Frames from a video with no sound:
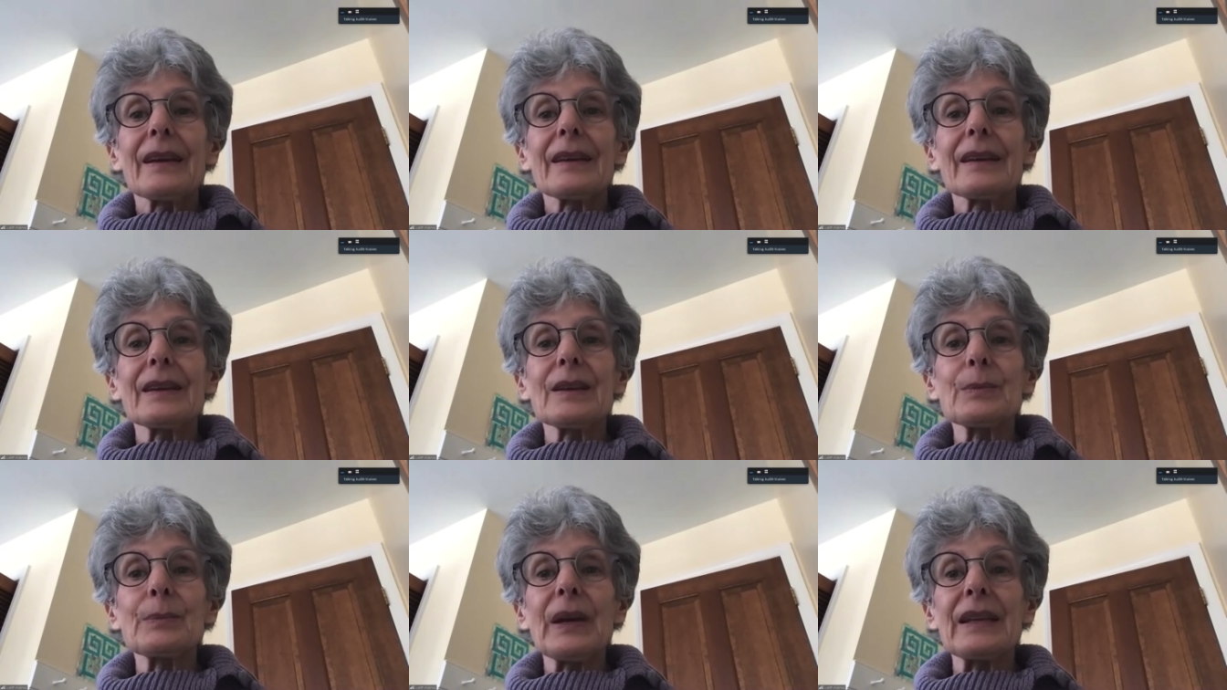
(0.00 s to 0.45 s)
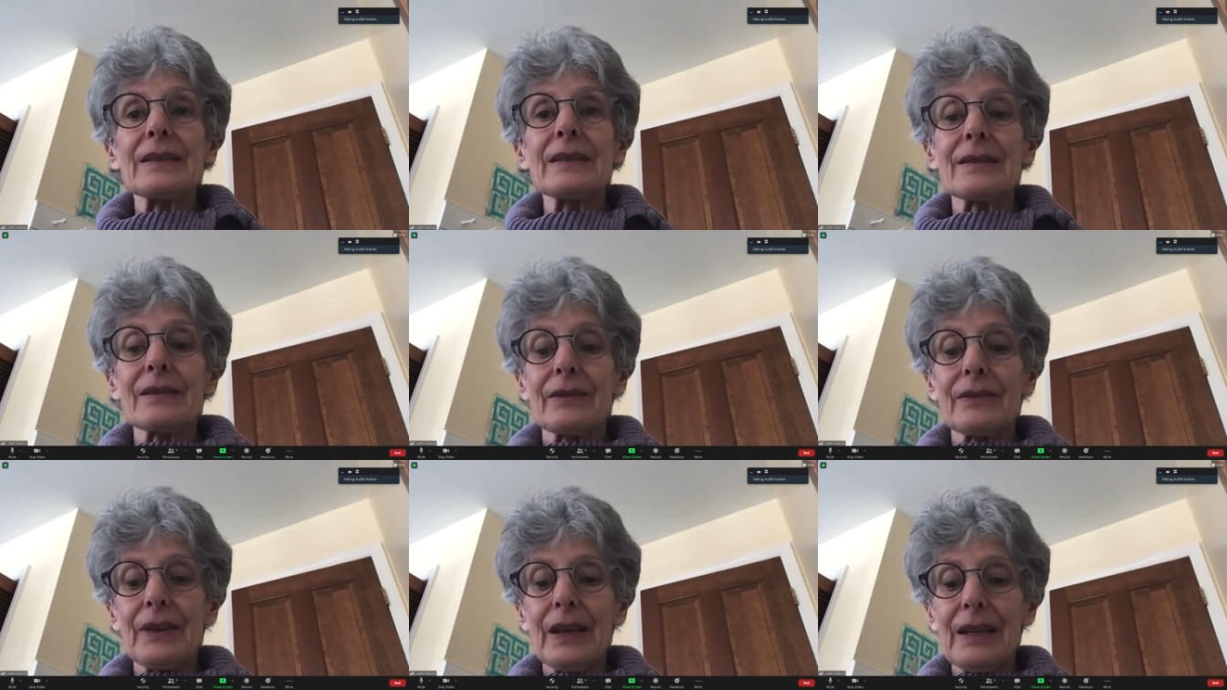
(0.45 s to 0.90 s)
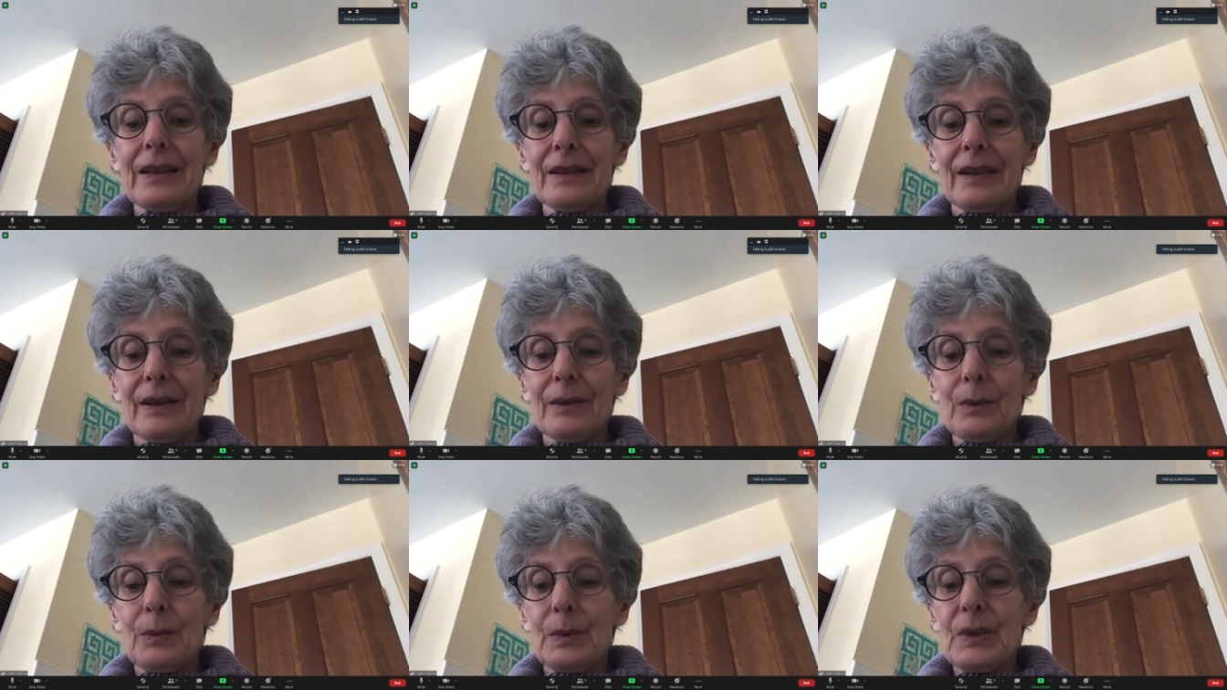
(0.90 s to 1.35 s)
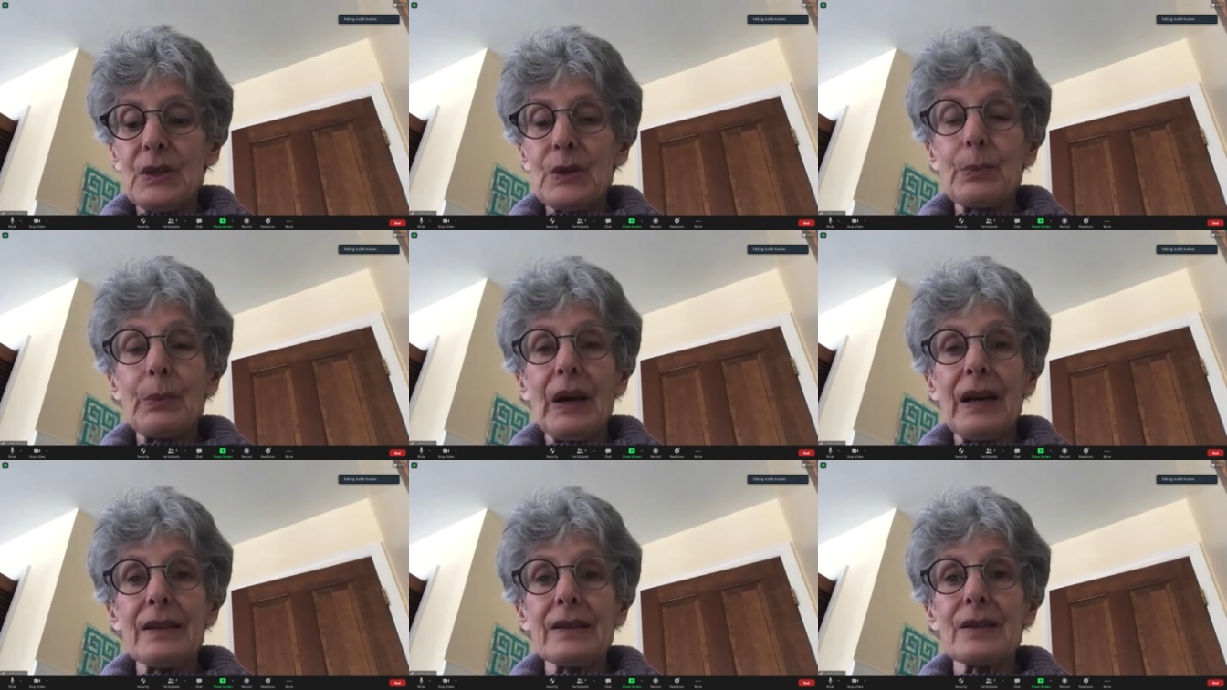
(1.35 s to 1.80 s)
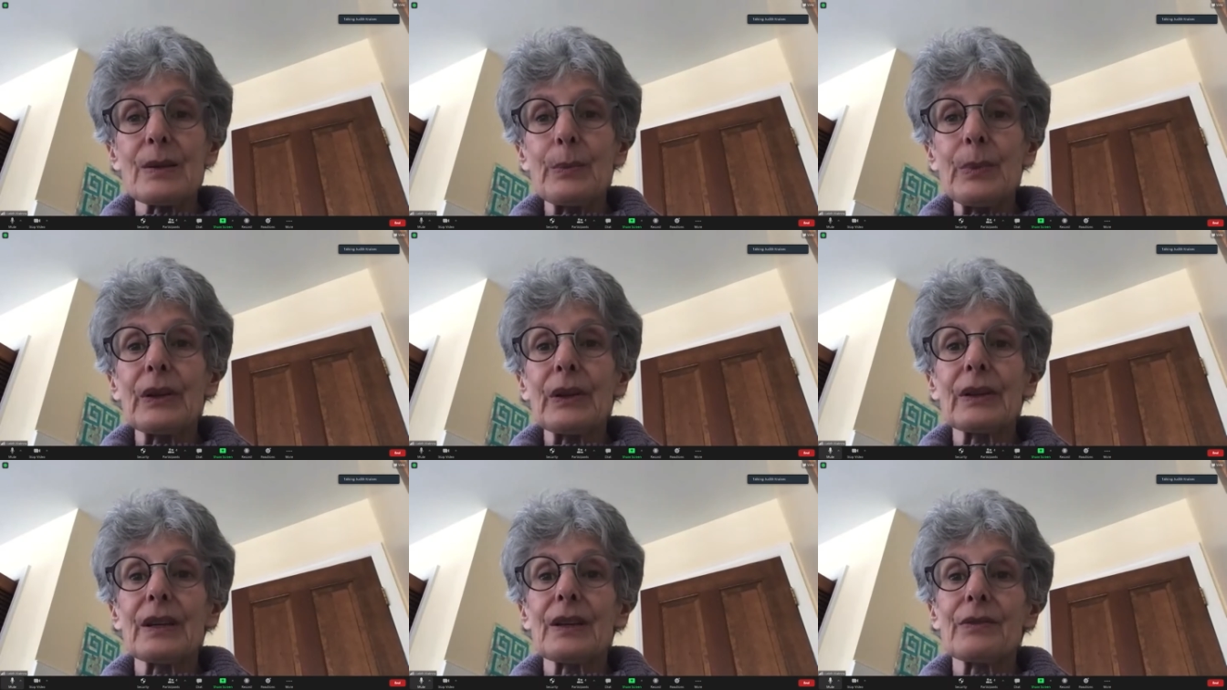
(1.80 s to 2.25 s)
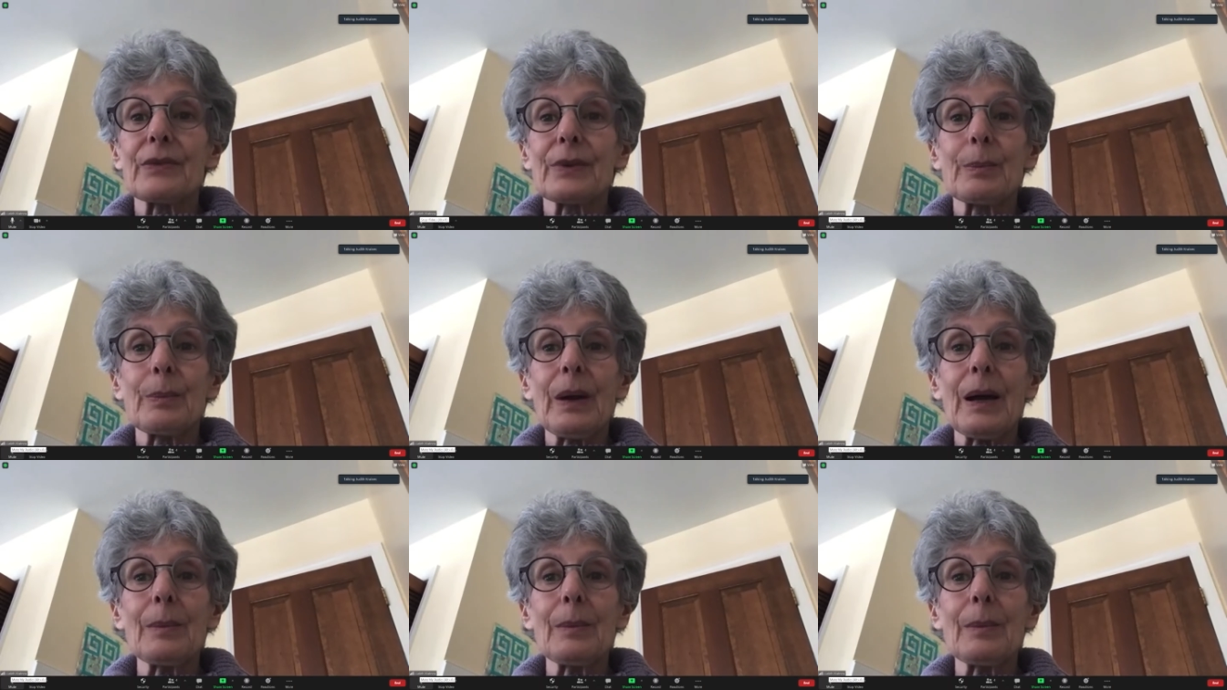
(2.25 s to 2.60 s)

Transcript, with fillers: In Pennsylvania, responsibility for